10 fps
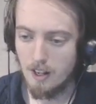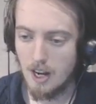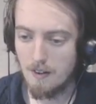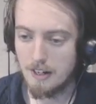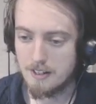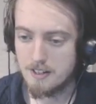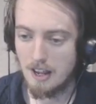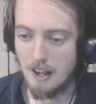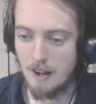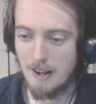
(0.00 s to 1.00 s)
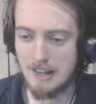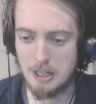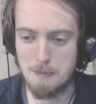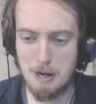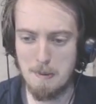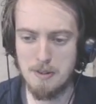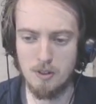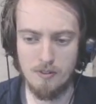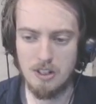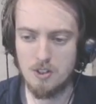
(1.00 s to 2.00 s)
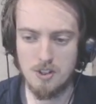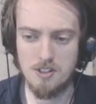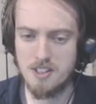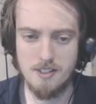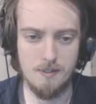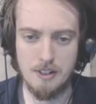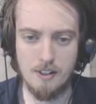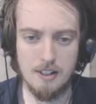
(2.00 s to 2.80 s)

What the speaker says: Alright, and experimental features, we don't